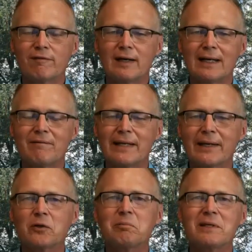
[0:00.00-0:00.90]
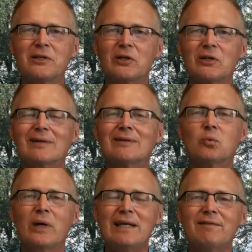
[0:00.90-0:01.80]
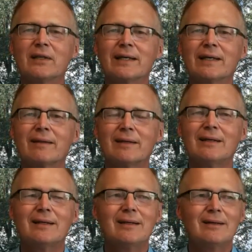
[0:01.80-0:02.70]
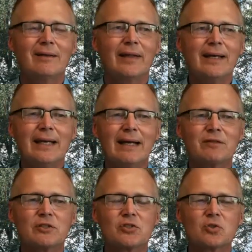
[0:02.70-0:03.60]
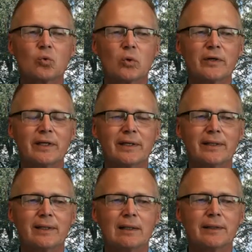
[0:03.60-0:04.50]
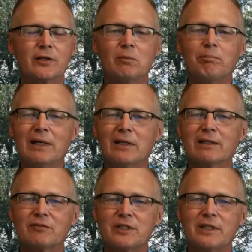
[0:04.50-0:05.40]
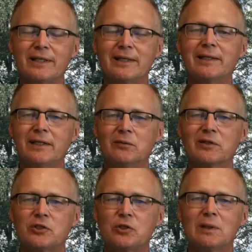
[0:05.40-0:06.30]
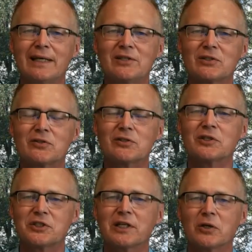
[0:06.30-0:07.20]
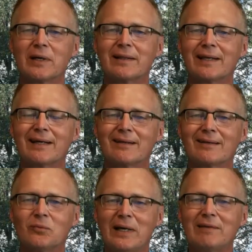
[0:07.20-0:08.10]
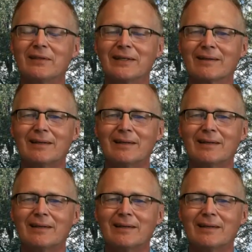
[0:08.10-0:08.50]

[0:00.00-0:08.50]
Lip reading: nanometer wavelength, they have to squirt in a little pellet of tin and hit it with 2 lasers to generate that wavelength.